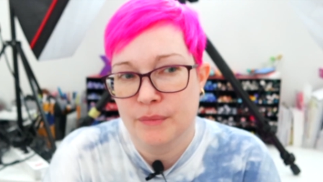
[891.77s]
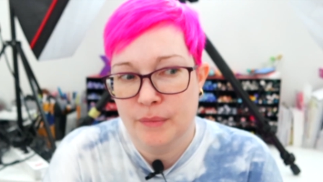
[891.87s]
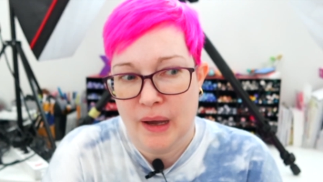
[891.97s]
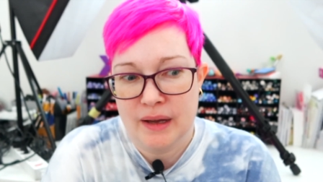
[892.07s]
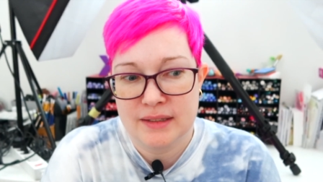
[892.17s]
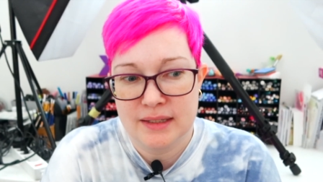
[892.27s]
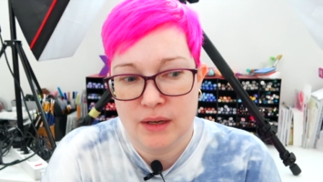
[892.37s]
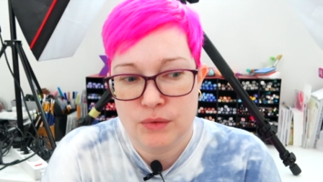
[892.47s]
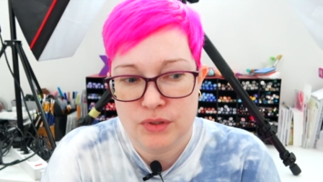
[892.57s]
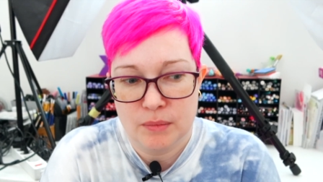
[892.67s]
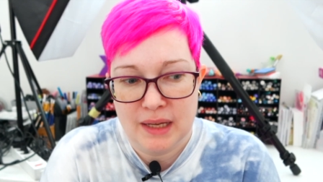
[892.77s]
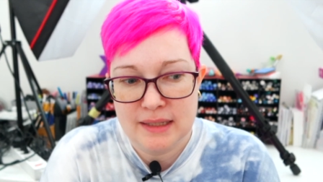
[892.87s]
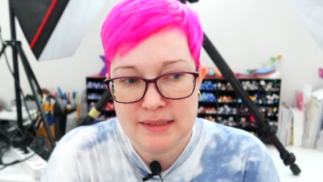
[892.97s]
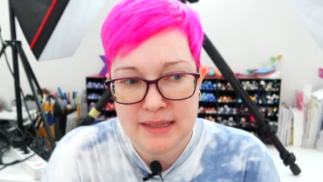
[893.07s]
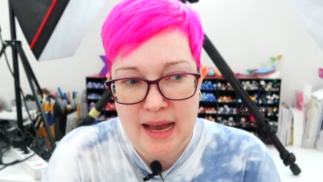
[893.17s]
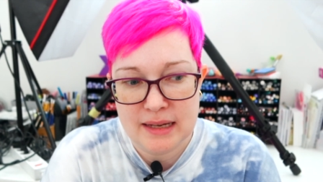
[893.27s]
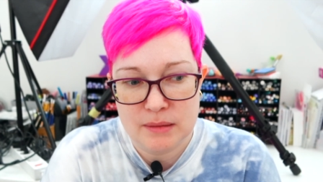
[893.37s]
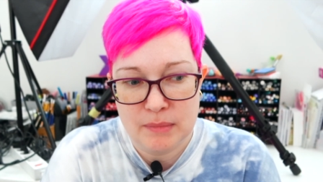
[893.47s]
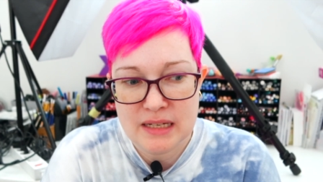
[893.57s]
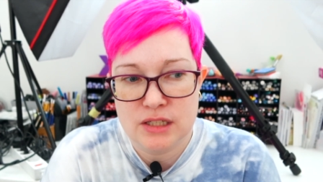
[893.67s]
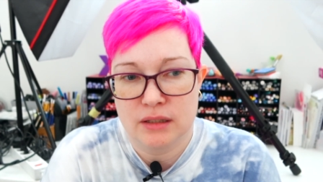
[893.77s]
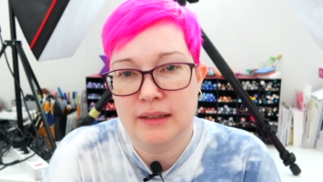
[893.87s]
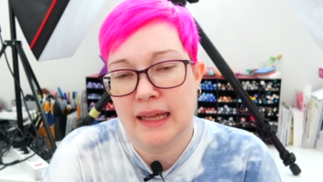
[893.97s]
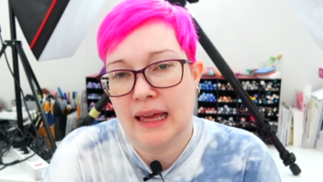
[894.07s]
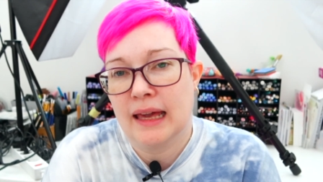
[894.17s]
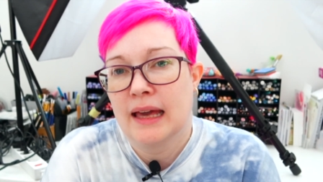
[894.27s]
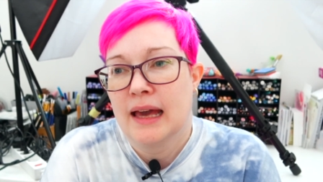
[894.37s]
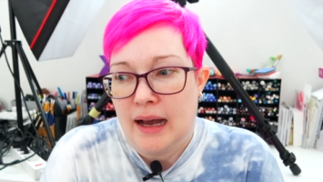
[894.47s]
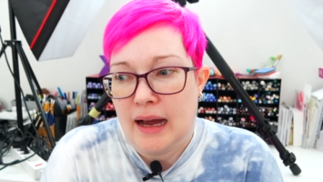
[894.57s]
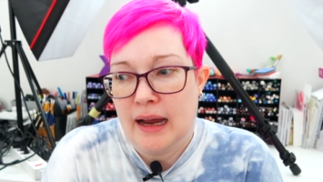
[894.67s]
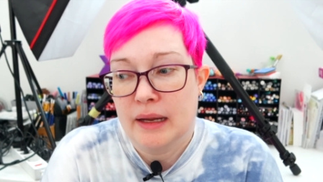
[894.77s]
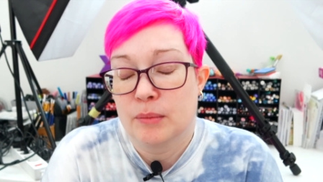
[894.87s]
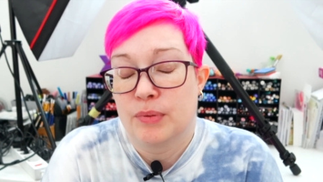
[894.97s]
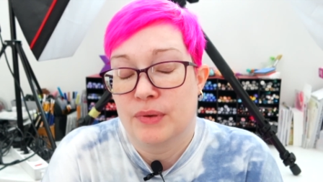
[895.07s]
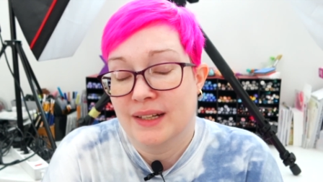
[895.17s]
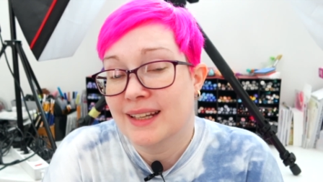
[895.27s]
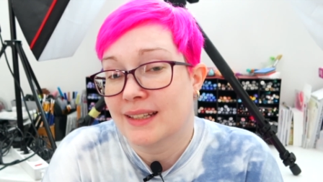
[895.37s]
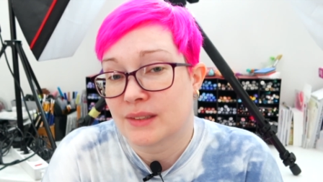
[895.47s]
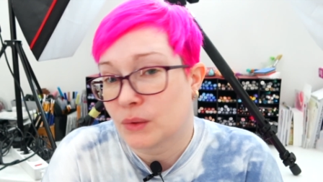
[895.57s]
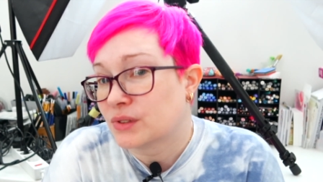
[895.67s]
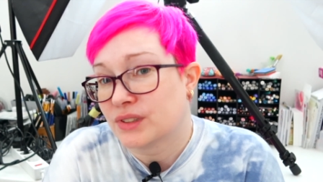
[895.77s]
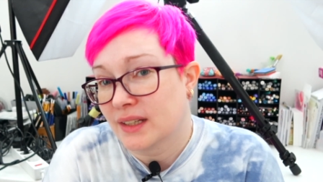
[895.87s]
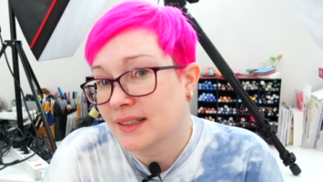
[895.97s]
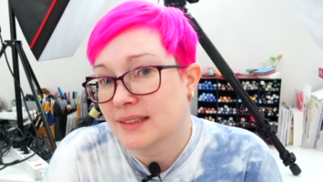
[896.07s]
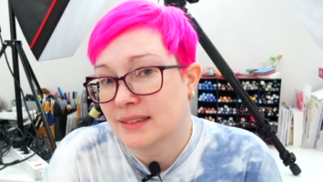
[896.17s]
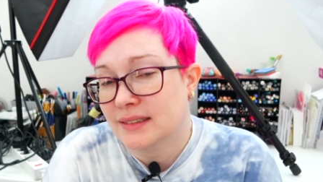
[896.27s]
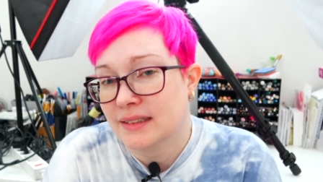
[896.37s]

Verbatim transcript: but it also means that mentally I am pretty exhausted